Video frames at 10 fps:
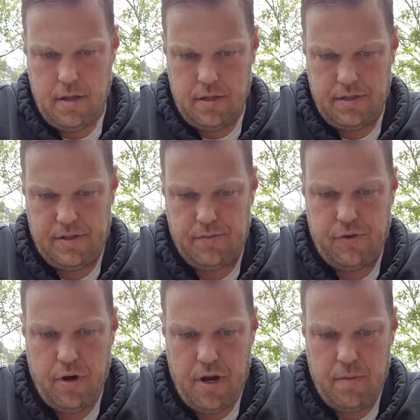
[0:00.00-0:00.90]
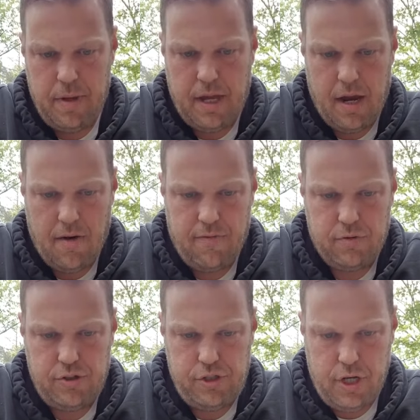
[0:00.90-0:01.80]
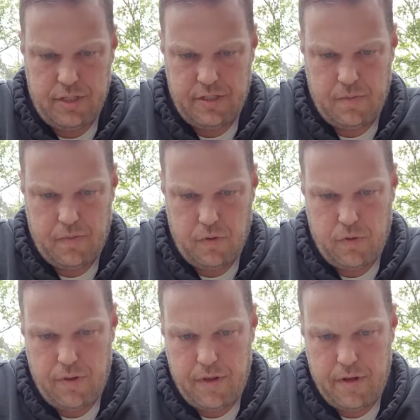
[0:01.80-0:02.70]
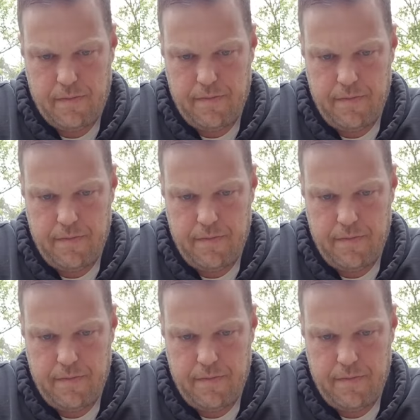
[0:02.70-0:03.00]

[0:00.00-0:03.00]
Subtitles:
So I'm trying to be careful just to pull the